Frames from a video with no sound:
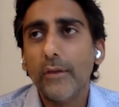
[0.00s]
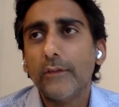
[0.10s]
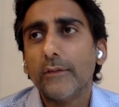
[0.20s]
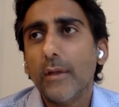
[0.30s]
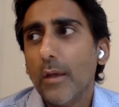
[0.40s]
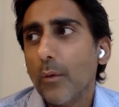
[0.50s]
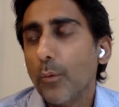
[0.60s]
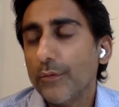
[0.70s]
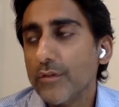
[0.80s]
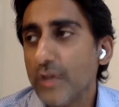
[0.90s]
And this
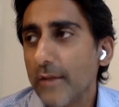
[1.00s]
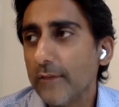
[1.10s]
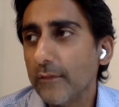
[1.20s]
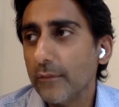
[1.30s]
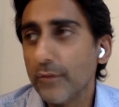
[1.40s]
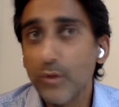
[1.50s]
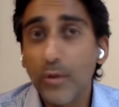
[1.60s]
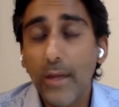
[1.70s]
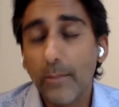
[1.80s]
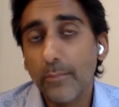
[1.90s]
was the genesis of a
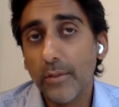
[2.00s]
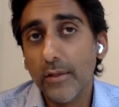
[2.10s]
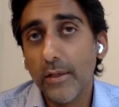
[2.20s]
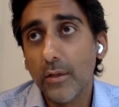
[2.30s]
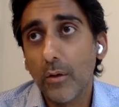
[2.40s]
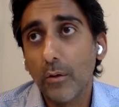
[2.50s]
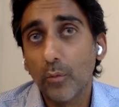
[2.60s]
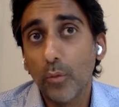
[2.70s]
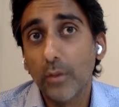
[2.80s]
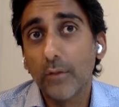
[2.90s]
new capability
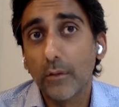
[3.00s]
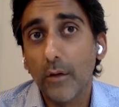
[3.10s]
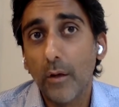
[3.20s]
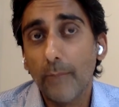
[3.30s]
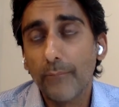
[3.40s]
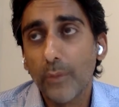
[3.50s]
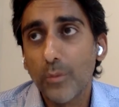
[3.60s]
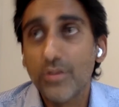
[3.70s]
called work.com,